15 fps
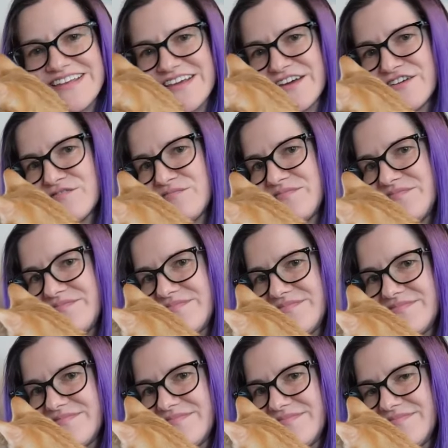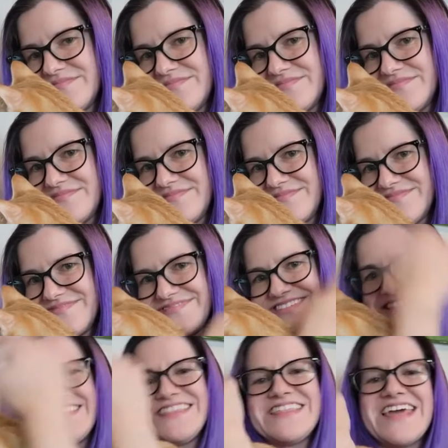
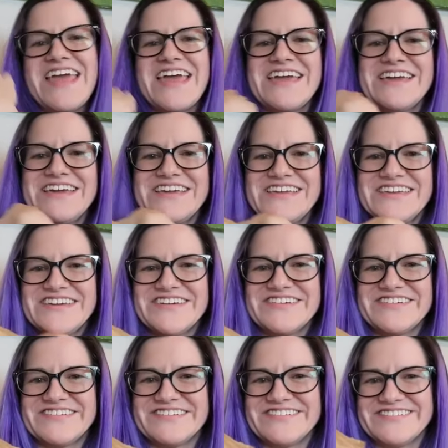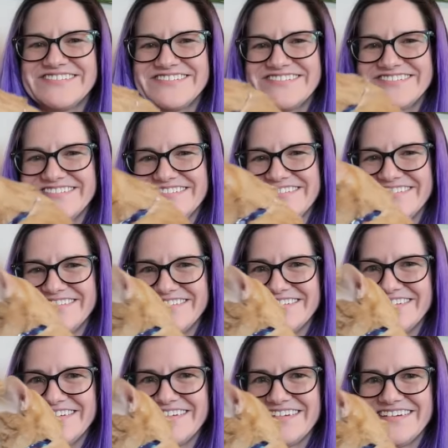
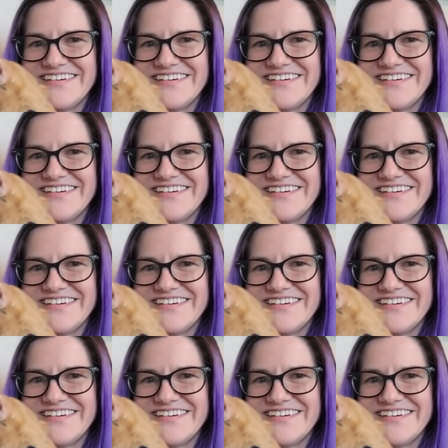(not speaking)